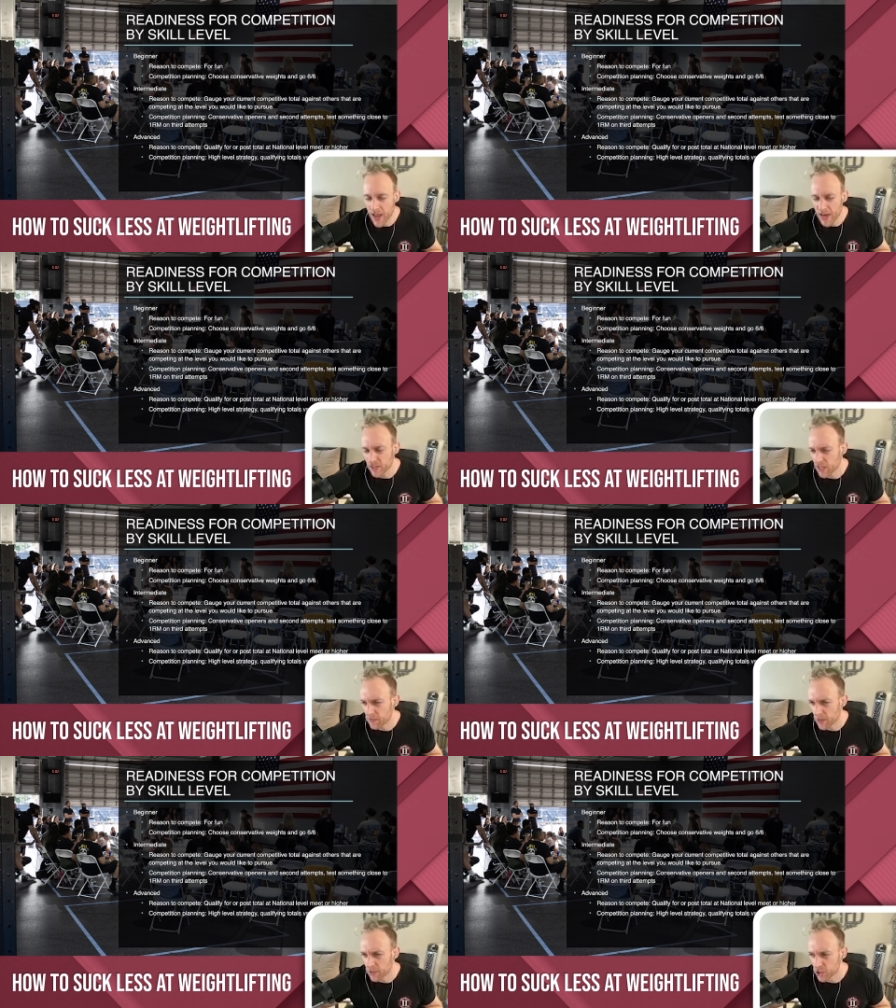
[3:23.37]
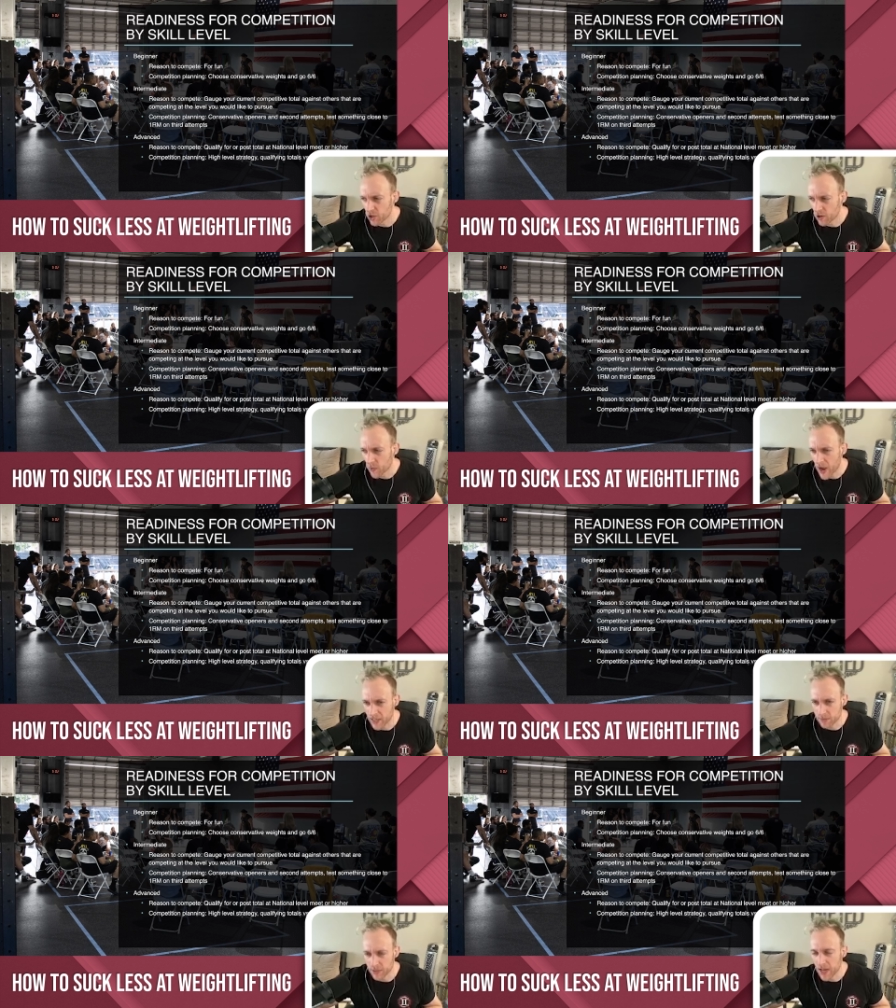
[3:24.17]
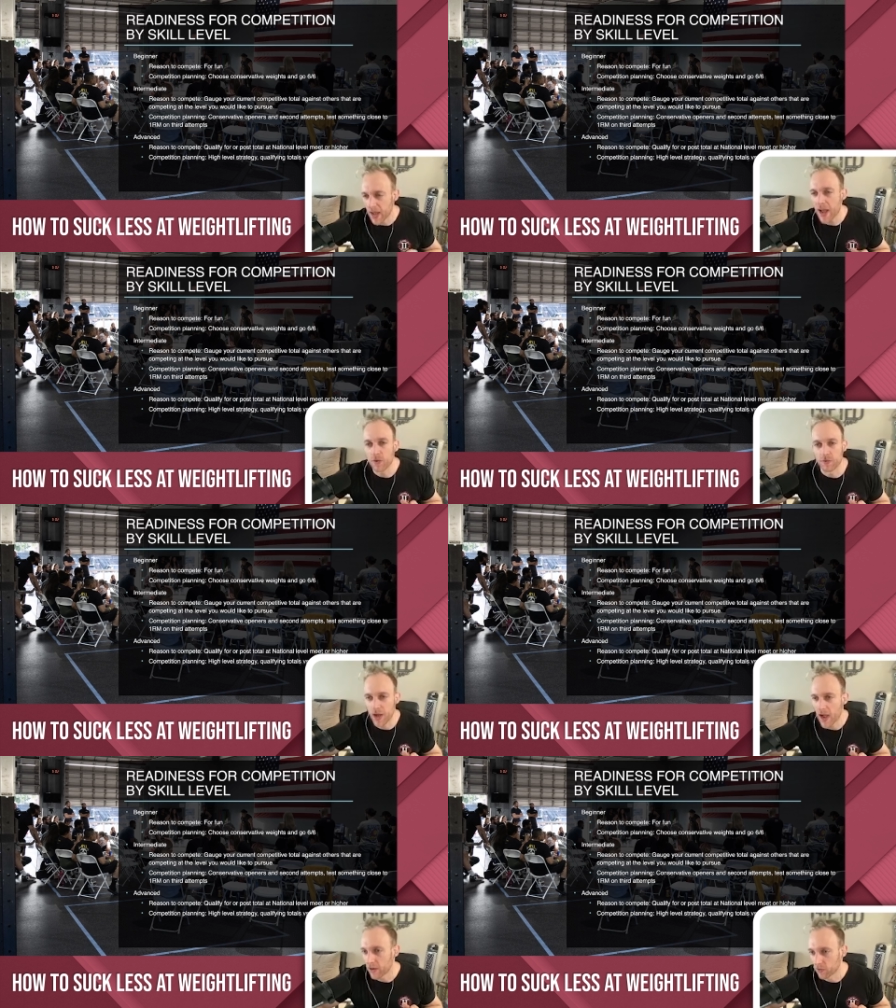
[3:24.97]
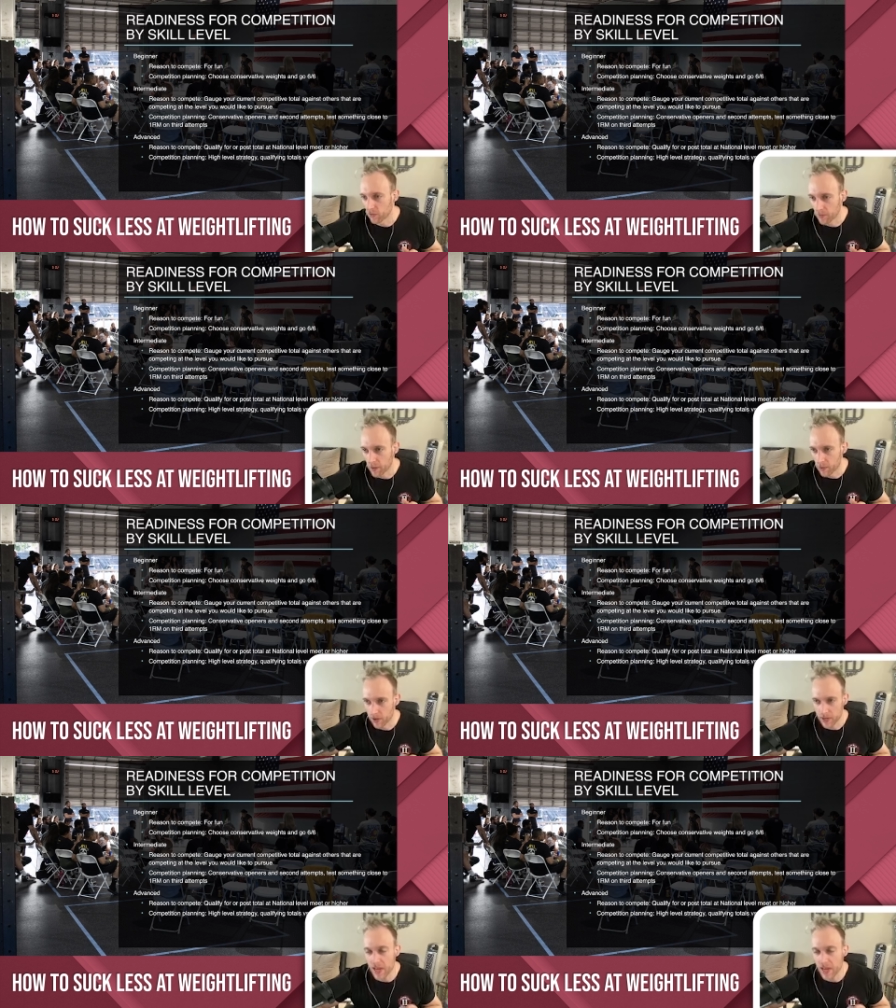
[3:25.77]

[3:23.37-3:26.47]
I actually think it might have been Sean Waxman. I don't remember.